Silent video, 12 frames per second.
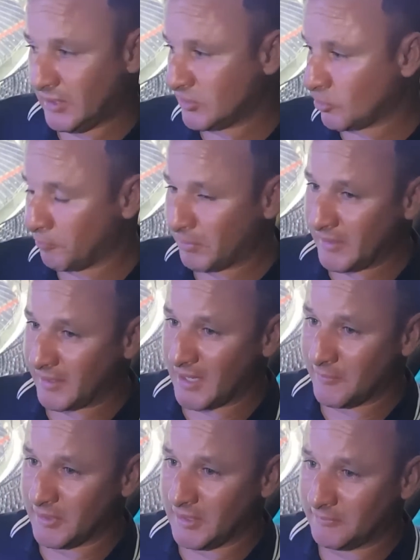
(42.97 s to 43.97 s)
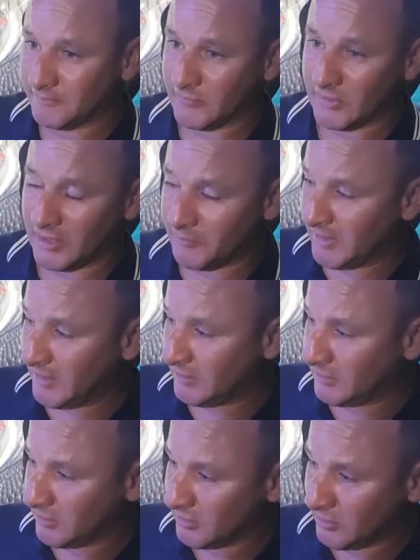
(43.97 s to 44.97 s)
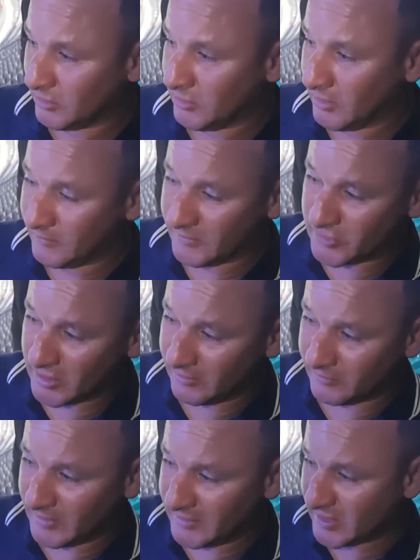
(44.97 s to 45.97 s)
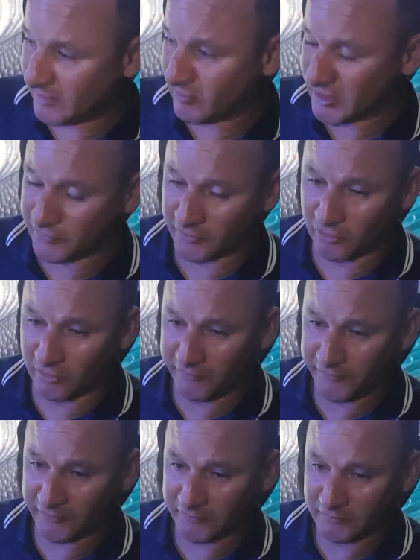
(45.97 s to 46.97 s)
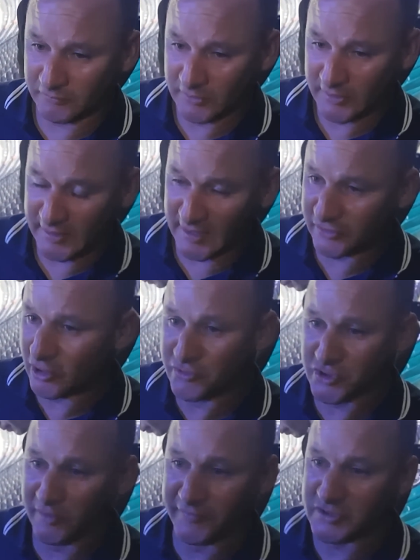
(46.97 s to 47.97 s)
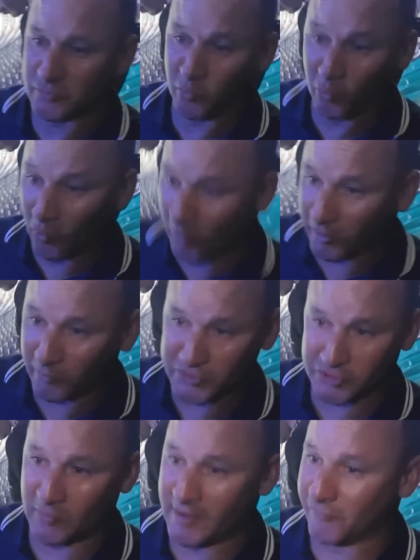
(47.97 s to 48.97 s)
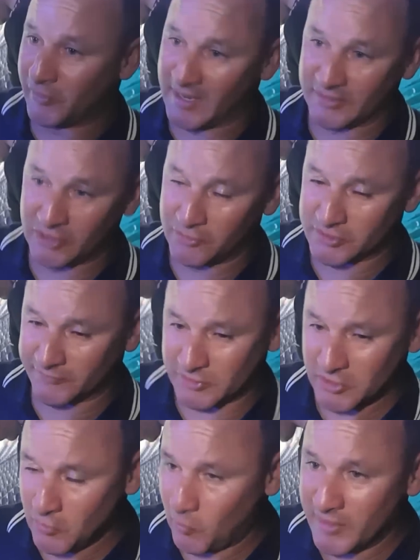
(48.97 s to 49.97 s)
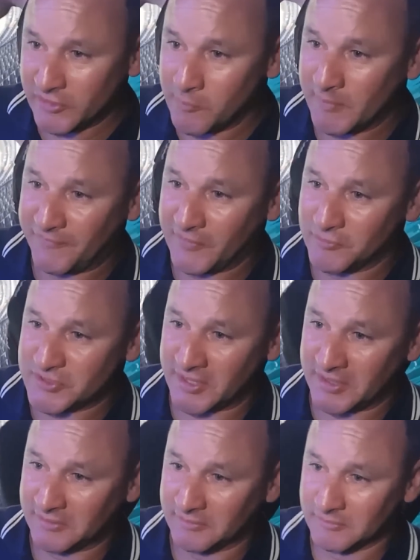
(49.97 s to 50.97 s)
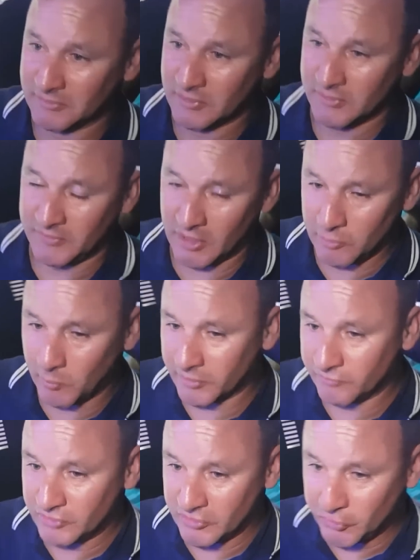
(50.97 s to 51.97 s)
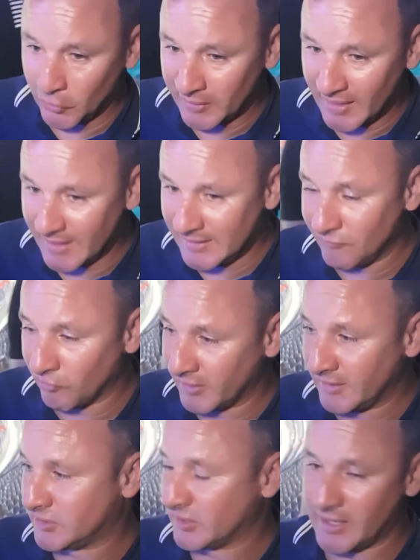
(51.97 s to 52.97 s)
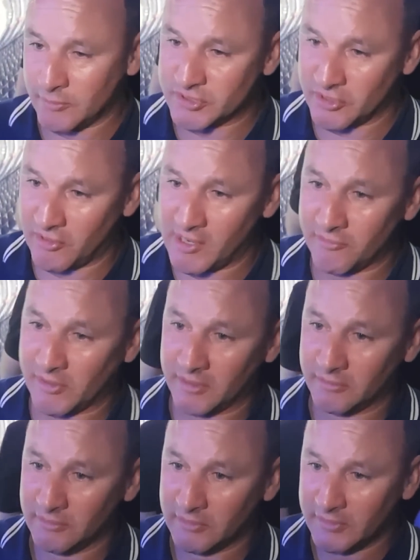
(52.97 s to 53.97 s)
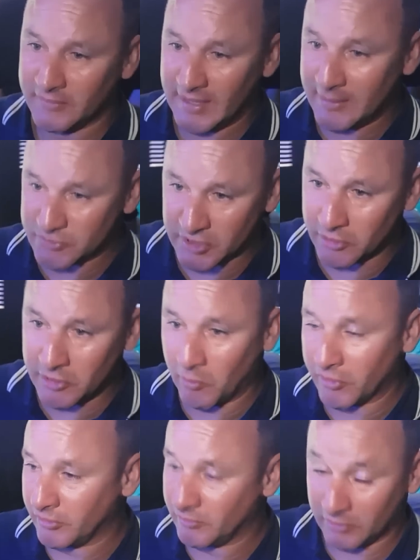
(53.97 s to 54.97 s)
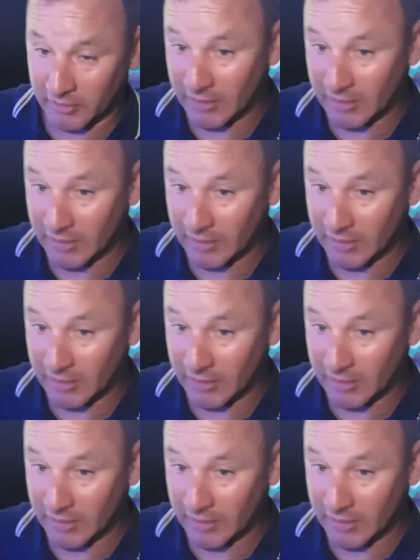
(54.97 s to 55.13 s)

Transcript: he's got to play the game, has he? I mean, take, they take Rashford off. He had no service whatsoever. He had no service. We had no midfield today. The only one doing any running today was Herrera. He was the only one